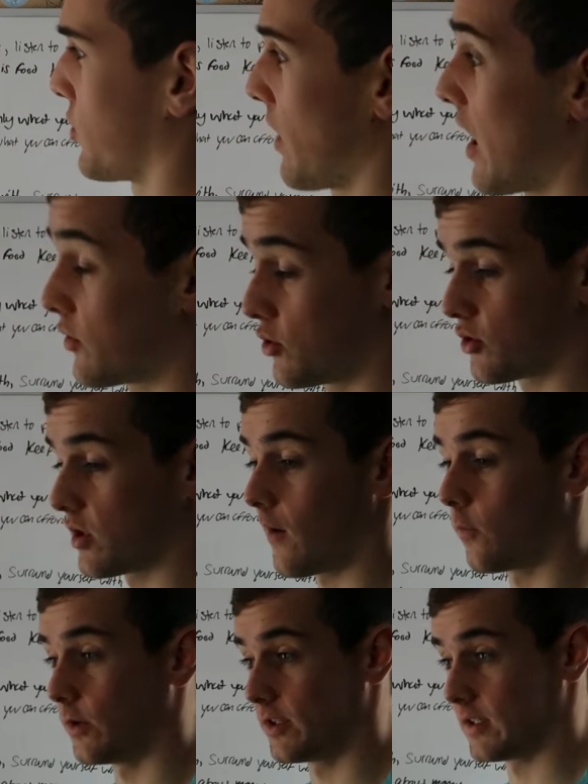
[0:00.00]
to surround
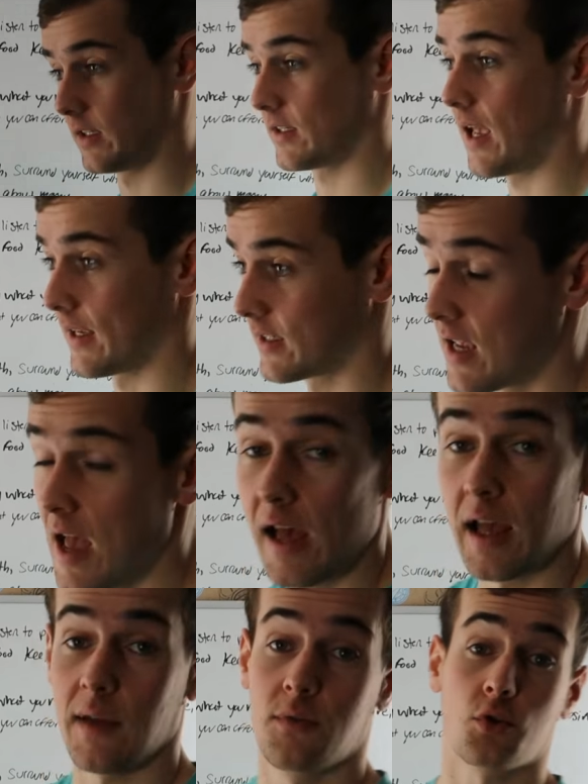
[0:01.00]
yourself with success.
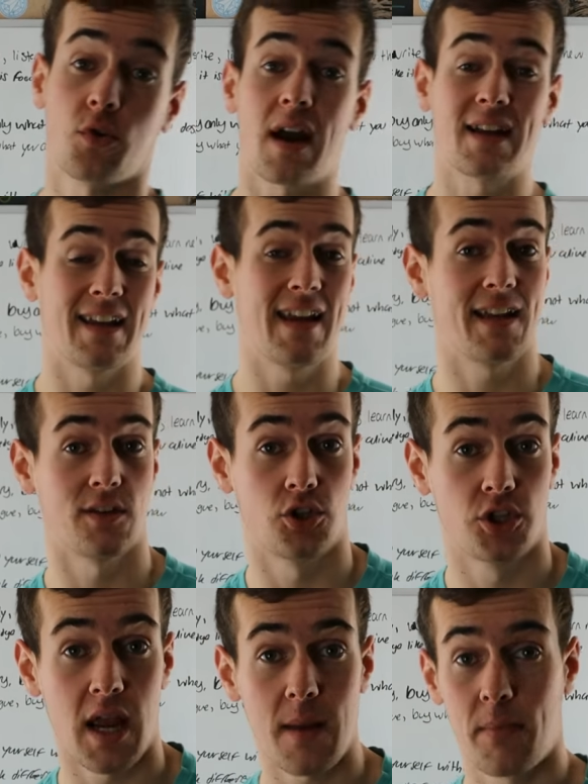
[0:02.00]
If you're trying to get in
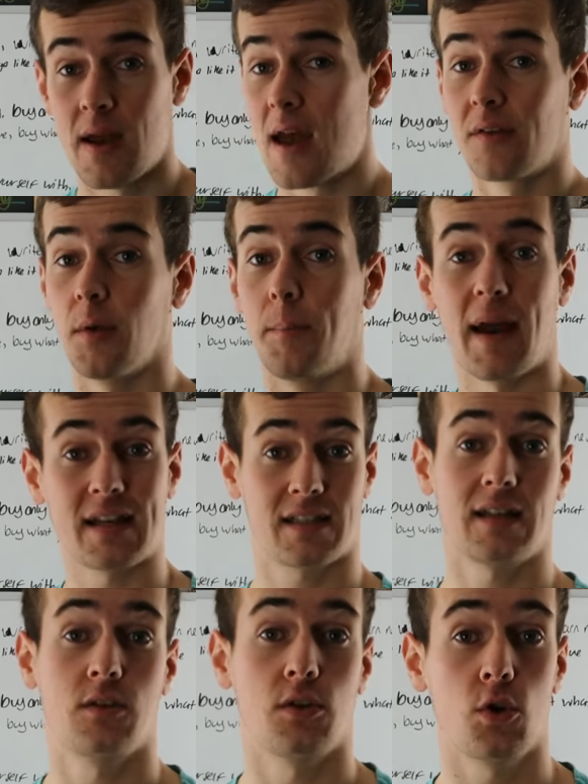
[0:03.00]
shape, the
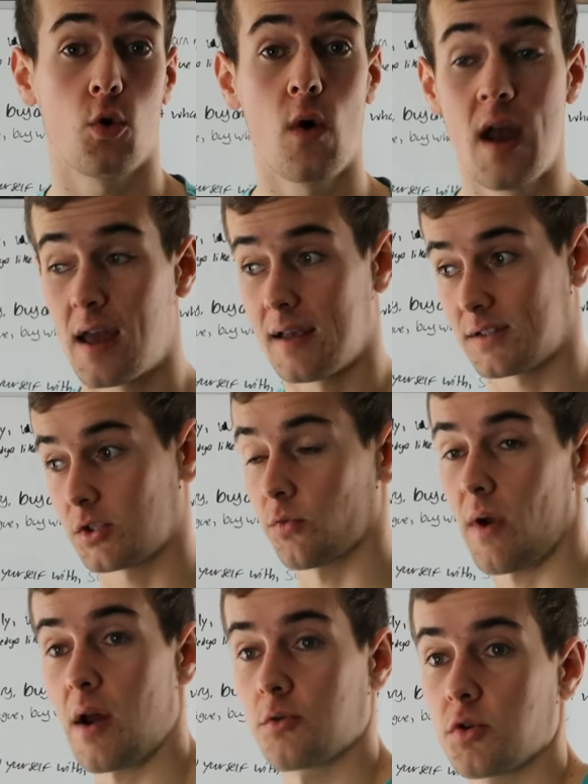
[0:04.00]
best thing to do is
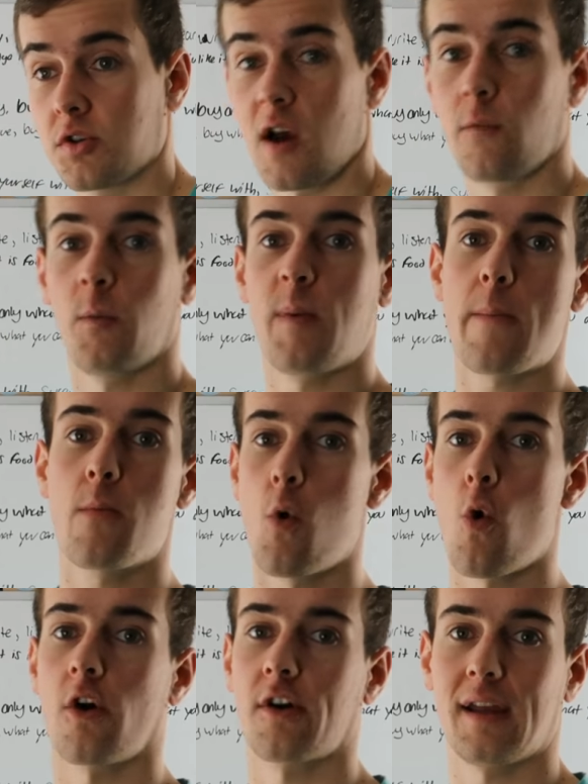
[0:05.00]
surround yourself with
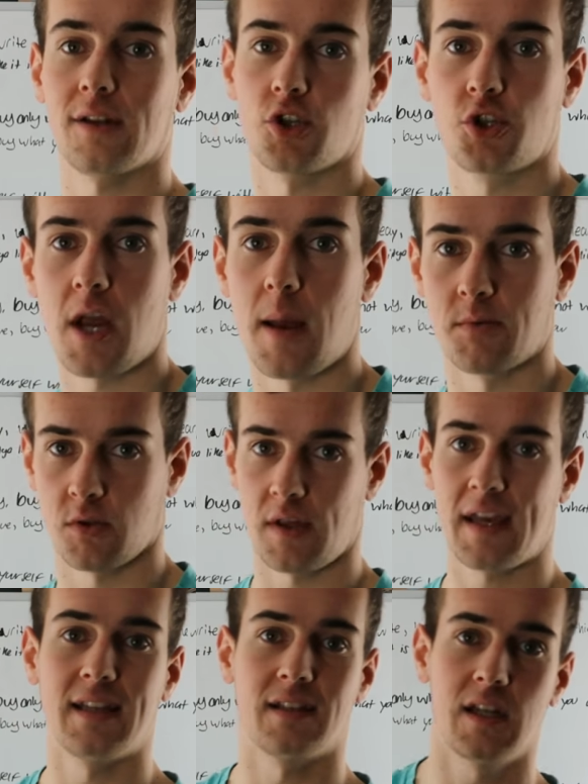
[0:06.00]
people who are in shape so
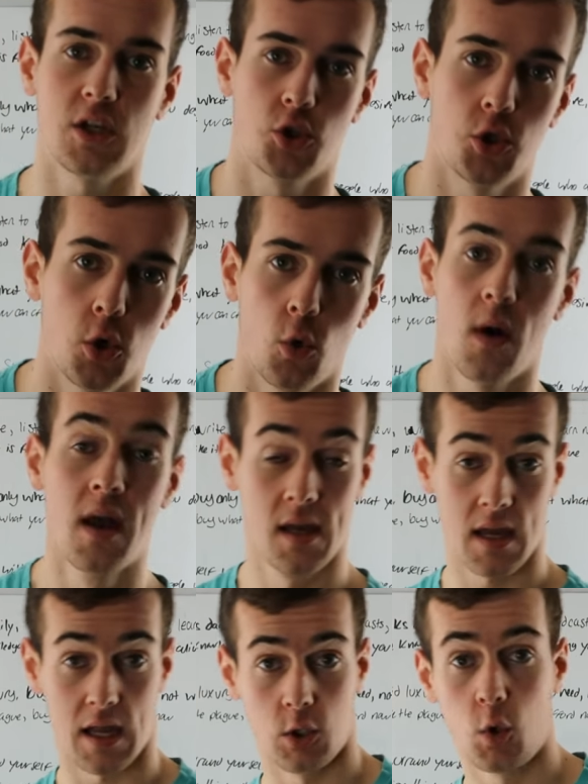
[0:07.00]
they can teach you
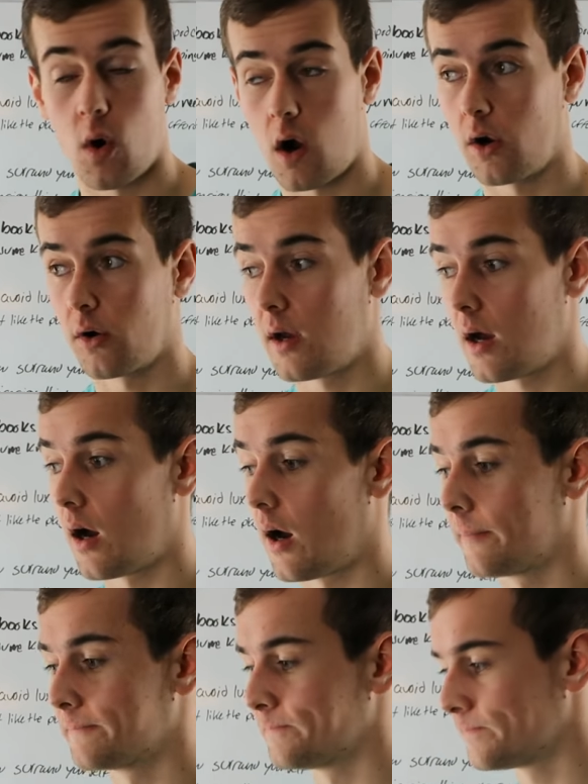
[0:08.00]
and you are
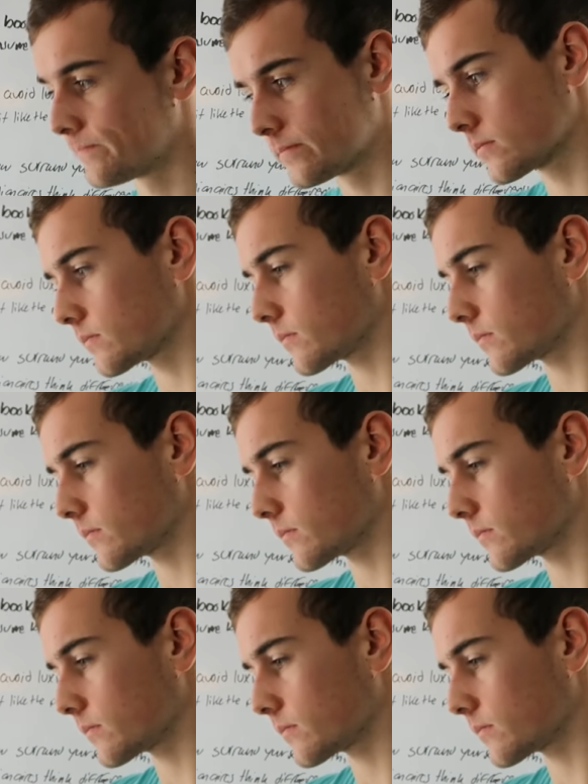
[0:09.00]
um,